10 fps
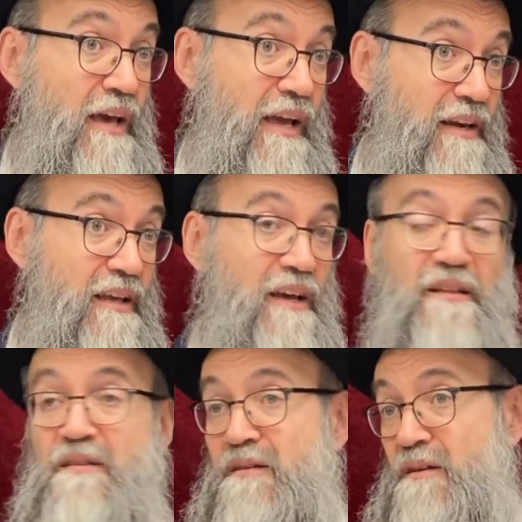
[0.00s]
and
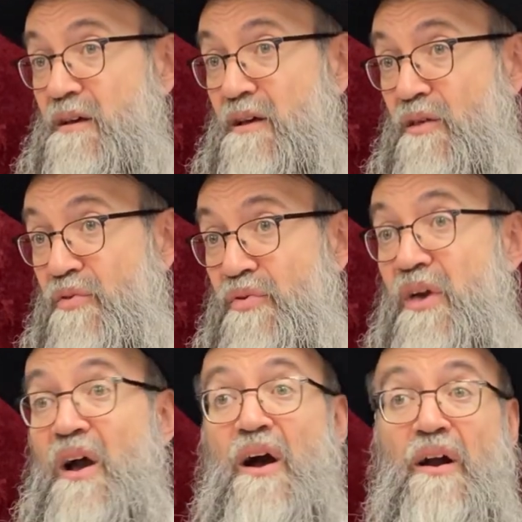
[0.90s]
yet
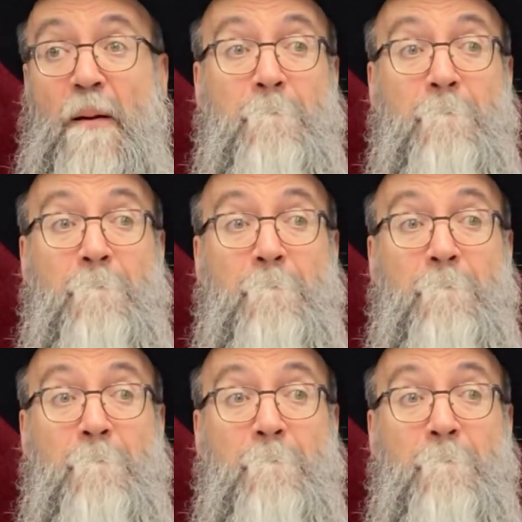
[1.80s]
there are